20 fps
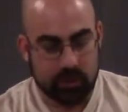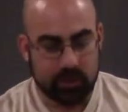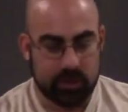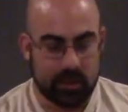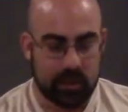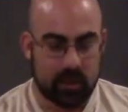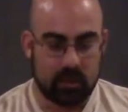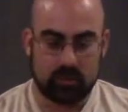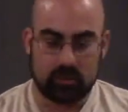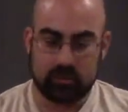
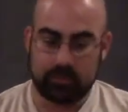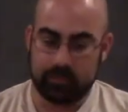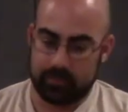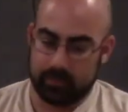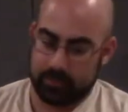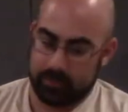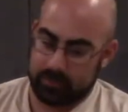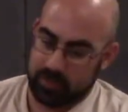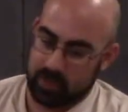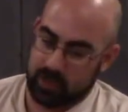Now
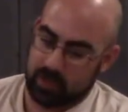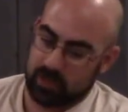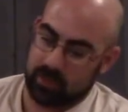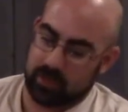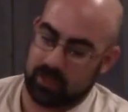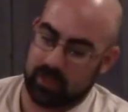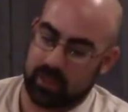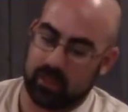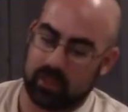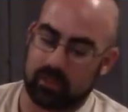you
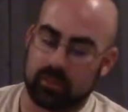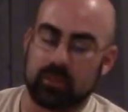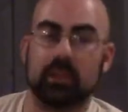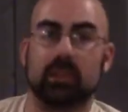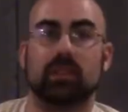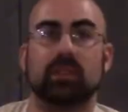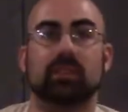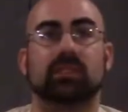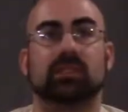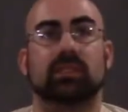can't
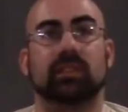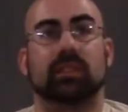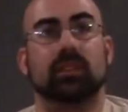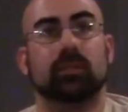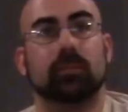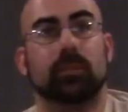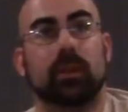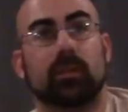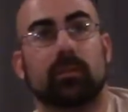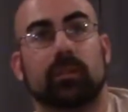really see
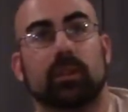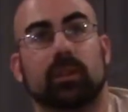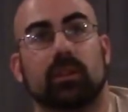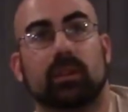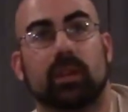it. Maybe you